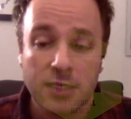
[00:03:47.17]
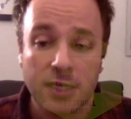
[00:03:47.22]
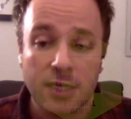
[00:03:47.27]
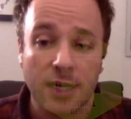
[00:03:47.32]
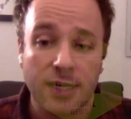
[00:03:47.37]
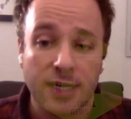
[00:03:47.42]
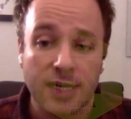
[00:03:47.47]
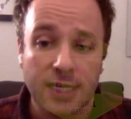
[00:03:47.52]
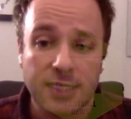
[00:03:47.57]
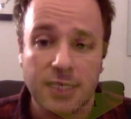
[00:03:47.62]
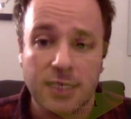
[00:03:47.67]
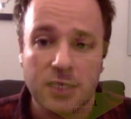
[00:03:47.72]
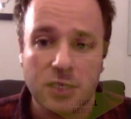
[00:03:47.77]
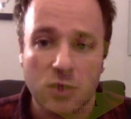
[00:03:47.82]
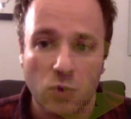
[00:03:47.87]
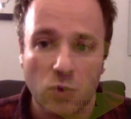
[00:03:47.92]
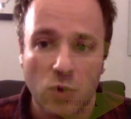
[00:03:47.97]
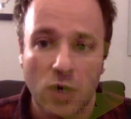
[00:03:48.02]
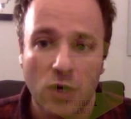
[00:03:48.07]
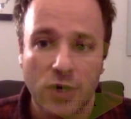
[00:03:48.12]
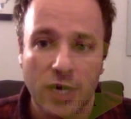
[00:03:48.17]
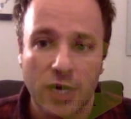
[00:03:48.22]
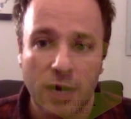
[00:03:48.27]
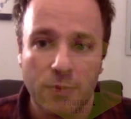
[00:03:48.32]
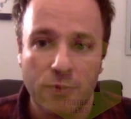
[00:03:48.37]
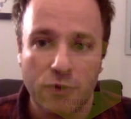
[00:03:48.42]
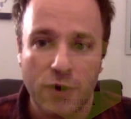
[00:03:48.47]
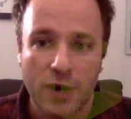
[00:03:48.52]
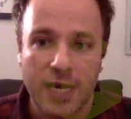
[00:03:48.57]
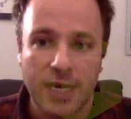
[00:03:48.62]
Certainly since the World
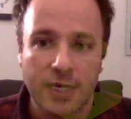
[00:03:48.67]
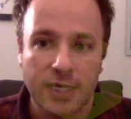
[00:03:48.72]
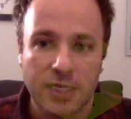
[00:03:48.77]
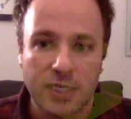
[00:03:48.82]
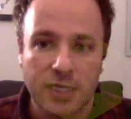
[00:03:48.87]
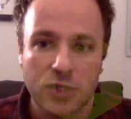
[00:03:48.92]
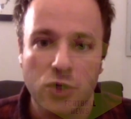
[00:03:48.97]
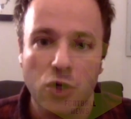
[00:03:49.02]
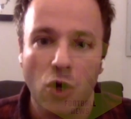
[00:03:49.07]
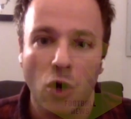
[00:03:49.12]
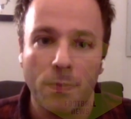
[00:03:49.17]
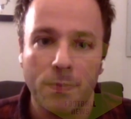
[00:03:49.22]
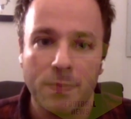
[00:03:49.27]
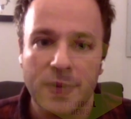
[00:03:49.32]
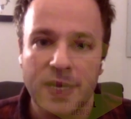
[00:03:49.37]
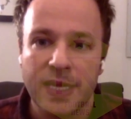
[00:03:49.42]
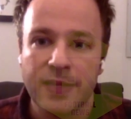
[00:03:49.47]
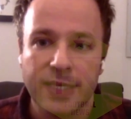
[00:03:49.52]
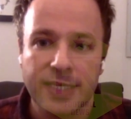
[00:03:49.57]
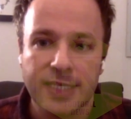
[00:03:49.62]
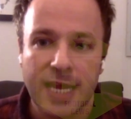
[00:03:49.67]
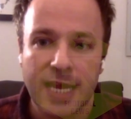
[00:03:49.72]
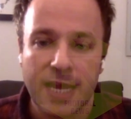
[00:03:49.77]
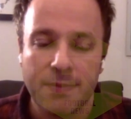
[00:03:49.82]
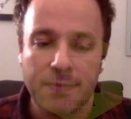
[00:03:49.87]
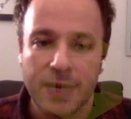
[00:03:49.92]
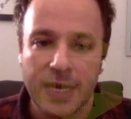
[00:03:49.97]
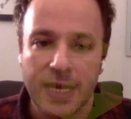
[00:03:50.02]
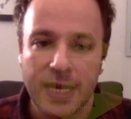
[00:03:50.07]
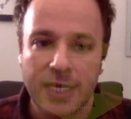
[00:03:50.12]
Cup break, it has not been the
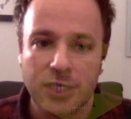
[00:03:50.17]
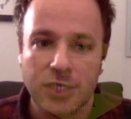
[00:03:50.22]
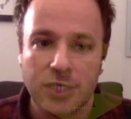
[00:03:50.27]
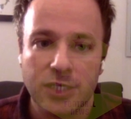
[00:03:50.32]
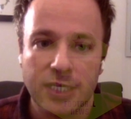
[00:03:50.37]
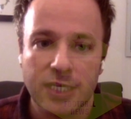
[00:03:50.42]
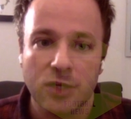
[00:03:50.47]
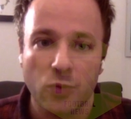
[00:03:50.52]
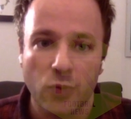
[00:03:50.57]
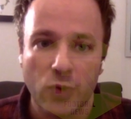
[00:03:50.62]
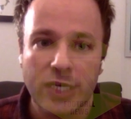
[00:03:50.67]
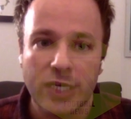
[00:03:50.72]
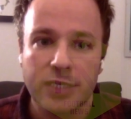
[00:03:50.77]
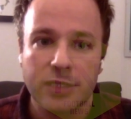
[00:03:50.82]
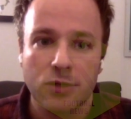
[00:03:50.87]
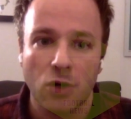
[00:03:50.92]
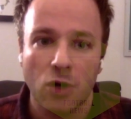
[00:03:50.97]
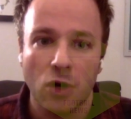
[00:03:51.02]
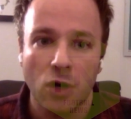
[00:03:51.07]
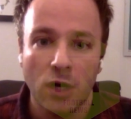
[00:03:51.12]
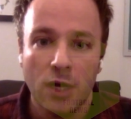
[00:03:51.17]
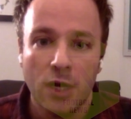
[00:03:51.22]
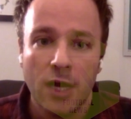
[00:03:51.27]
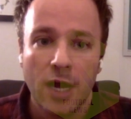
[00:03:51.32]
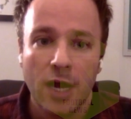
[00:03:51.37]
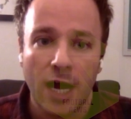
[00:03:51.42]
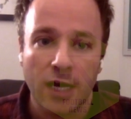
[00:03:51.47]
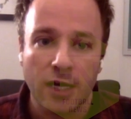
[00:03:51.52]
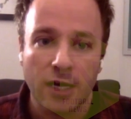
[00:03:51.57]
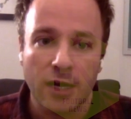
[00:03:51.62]
same PSG that we saw
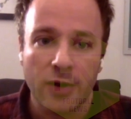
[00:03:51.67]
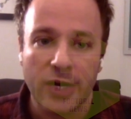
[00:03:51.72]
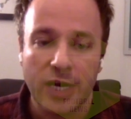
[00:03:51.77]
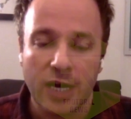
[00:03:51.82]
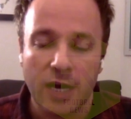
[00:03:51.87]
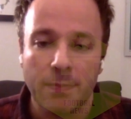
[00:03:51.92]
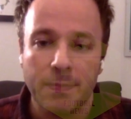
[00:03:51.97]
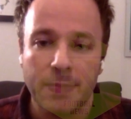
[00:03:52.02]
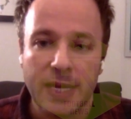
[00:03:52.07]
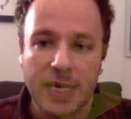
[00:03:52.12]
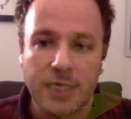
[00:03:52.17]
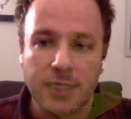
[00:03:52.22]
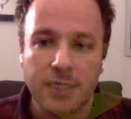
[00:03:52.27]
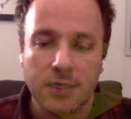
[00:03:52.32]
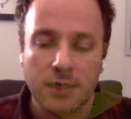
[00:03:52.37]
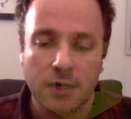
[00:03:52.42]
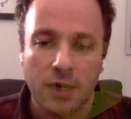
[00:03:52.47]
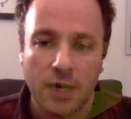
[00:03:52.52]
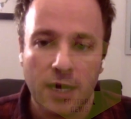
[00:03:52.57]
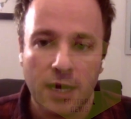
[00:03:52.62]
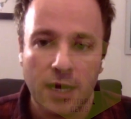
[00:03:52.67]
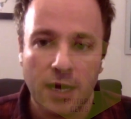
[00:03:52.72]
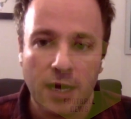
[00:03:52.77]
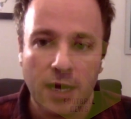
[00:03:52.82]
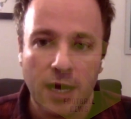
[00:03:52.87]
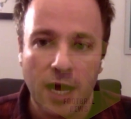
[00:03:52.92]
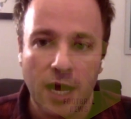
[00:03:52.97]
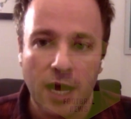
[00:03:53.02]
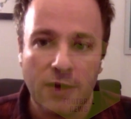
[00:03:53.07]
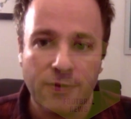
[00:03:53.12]
going unbeaten
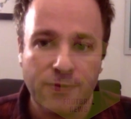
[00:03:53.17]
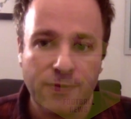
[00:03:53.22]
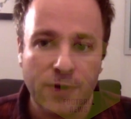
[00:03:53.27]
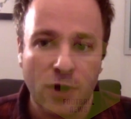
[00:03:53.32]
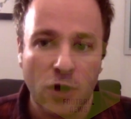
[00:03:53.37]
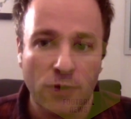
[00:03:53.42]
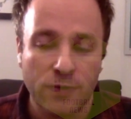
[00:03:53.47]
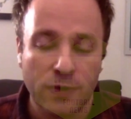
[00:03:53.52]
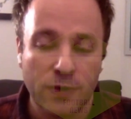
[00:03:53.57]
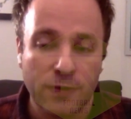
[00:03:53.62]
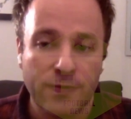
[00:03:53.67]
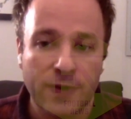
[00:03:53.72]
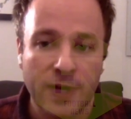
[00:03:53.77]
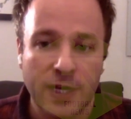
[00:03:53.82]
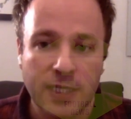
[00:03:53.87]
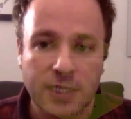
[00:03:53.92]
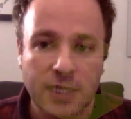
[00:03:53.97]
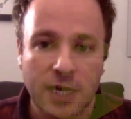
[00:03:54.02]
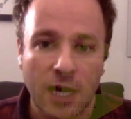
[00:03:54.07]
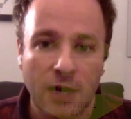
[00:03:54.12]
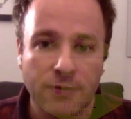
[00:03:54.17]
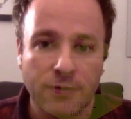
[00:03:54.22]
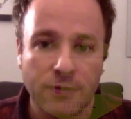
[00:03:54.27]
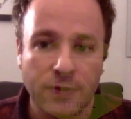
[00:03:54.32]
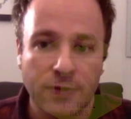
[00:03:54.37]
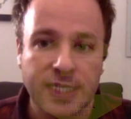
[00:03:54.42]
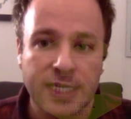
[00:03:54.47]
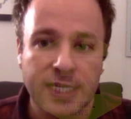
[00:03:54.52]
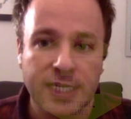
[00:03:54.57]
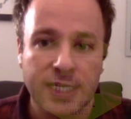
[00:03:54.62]
over the first half of
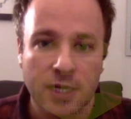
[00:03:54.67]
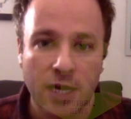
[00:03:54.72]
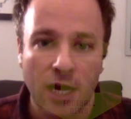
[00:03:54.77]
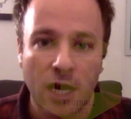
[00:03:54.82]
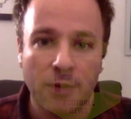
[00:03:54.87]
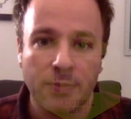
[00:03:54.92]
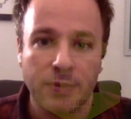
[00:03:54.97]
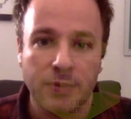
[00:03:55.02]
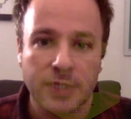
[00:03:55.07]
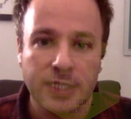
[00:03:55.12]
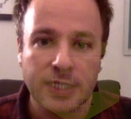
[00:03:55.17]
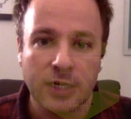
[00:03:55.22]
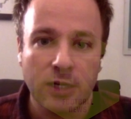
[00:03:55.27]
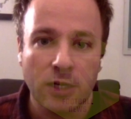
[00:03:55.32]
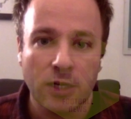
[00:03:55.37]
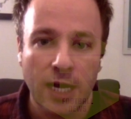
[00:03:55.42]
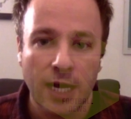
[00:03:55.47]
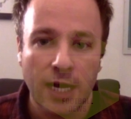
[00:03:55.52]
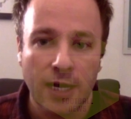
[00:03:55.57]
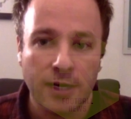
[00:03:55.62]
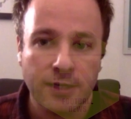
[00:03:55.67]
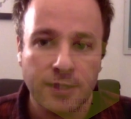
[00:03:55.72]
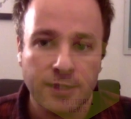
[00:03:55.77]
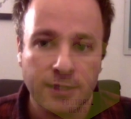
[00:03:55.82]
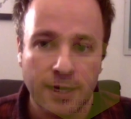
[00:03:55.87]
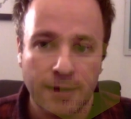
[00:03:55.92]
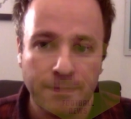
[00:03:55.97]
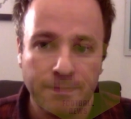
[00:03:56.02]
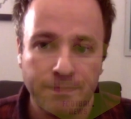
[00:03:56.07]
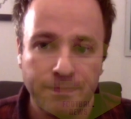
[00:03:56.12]
the season up until
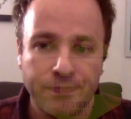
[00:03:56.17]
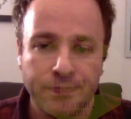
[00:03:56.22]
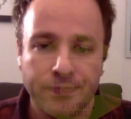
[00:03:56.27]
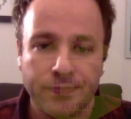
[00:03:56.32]
Qatar.